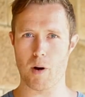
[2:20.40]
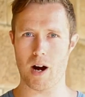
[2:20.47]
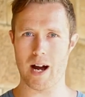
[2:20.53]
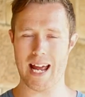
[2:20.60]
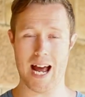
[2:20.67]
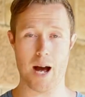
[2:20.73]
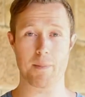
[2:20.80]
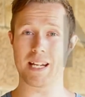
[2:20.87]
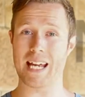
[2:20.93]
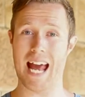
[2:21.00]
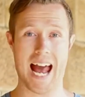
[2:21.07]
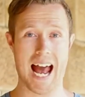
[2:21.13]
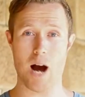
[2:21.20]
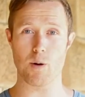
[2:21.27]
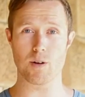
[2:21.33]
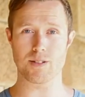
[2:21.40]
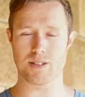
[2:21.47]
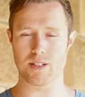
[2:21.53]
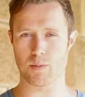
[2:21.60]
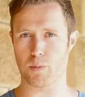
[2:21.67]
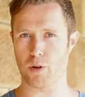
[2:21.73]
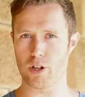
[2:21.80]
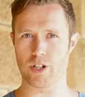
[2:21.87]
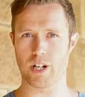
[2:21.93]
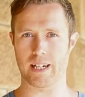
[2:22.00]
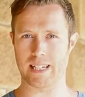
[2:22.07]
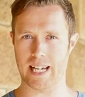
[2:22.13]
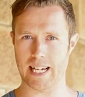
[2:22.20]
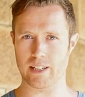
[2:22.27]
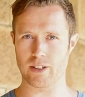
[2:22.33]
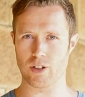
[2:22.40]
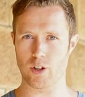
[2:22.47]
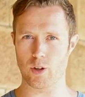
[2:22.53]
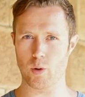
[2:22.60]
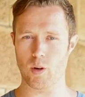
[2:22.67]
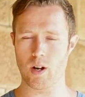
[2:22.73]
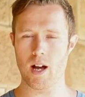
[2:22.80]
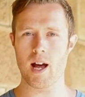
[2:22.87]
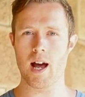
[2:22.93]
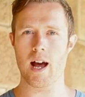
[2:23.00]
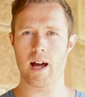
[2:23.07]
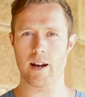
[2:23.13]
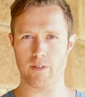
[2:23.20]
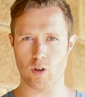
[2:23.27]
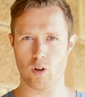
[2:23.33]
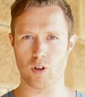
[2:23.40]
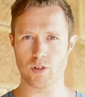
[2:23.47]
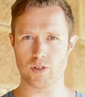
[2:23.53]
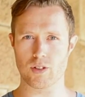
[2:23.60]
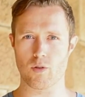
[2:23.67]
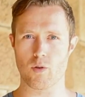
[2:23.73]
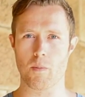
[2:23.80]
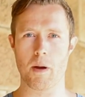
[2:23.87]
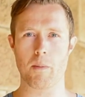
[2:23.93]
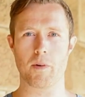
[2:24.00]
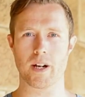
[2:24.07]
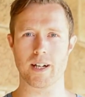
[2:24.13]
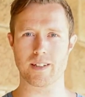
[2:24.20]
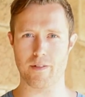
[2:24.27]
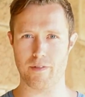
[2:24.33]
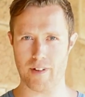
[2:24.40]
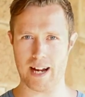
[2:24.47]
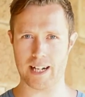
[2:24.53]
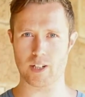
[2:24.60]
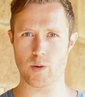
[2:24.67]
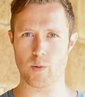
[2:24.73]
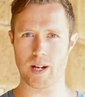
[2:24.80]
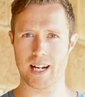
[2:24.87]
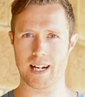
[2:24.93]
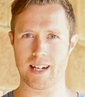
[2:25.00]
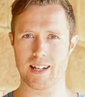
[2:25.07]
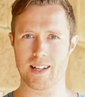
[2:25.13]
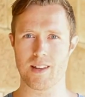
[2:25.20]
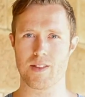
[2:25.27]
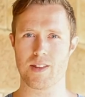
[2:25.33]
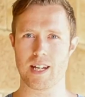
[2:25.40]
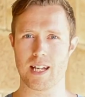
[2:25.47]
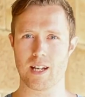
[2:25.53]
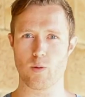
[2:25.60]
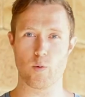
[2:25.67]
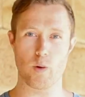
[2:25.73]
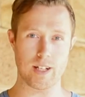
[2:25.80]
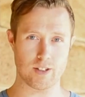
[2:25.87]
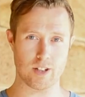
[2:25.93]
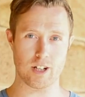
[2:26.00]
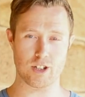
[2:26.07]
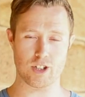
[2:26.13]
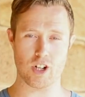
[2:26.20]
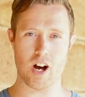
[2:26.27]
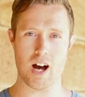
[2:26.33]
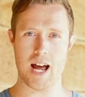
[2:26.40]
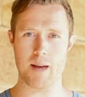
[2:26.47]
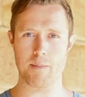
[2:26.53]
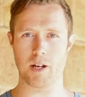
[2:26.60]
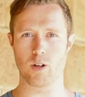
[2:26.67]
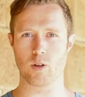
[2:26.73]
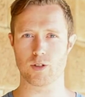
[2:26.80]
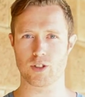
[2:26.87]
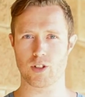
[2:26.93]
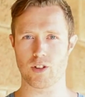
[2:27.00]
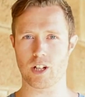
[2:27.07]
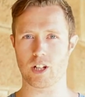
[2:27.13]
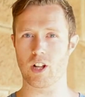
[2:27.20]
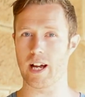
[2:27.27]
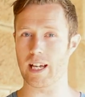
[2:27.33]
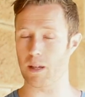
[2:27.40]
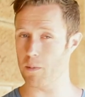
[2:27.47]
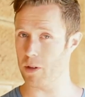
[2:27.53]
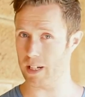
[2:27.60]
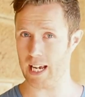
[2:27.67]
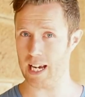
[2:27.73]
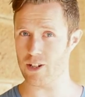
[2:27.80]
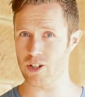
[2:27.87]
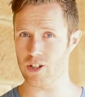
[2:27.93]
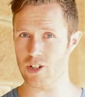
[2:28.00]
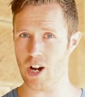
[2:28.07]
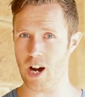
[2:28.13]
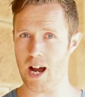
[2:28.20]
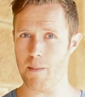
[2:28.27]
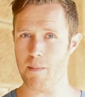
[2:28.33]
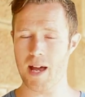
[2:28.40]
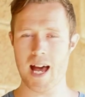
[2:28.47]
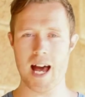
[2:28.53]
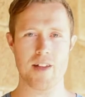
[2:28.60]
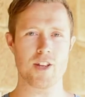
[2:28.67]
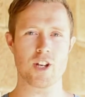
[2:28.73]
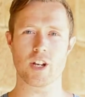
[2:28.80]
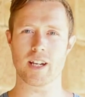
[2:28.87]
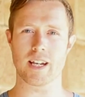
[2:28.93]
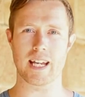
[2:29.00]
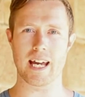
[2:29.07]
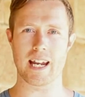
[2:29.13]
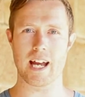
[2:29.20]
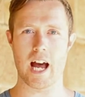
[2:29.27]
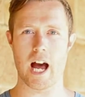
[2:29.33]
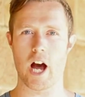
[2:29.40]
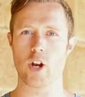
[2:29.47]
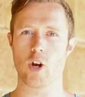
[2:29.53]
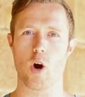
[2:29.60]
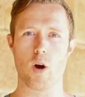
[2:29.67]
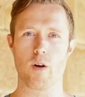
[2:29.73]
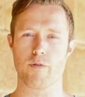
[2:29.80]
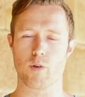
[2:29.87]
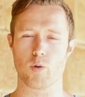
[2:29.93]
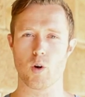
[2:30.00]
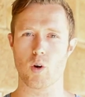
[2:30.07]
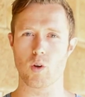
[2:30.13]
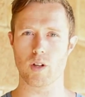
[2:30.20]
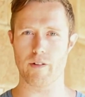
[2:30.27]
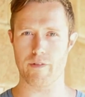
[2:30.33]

by how many hours this project takes you, and of course, remembering to factor in the research time and also the client communication time, and then you're going to get an overall